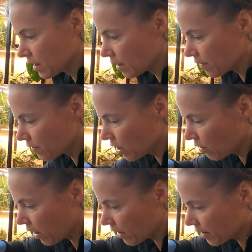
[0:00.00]
If
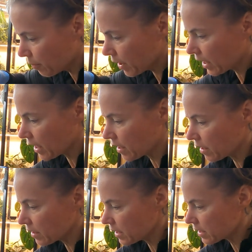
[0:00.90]
you are a
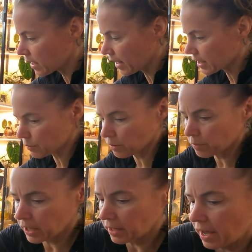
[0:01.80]
beginner, these guys will
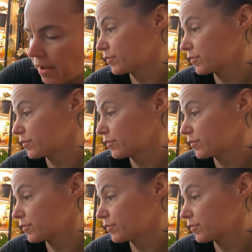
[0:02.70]
be